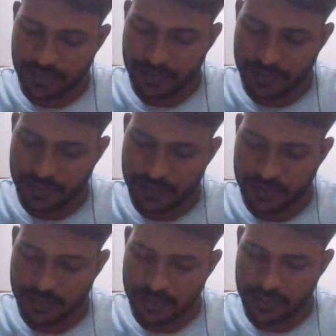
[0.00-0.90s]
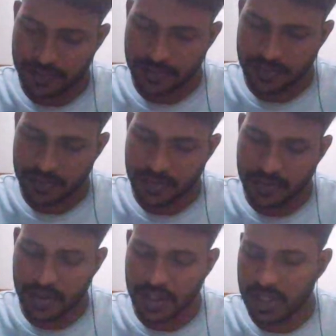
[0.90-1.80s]
we are using always block.
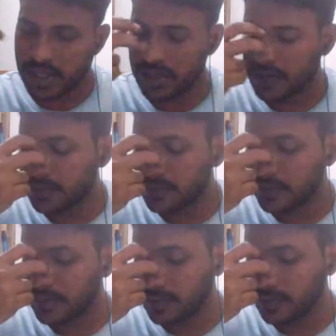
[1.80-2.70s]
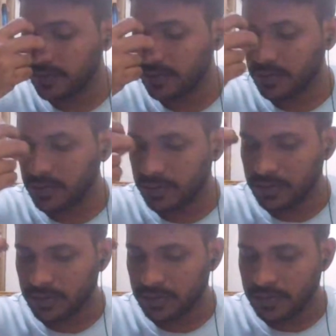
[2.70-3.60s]
So in that scenario, we can understand
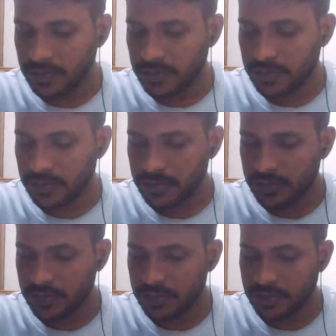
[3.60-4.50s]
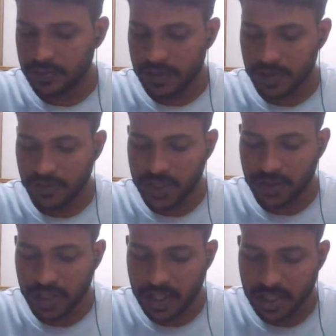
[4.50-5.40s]
the transport, and it's actually the
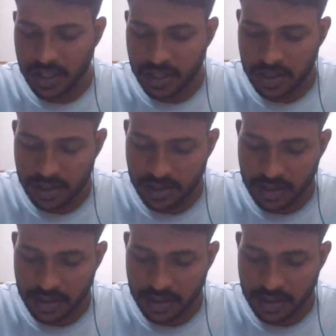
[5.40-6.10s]
wire delay, we can say.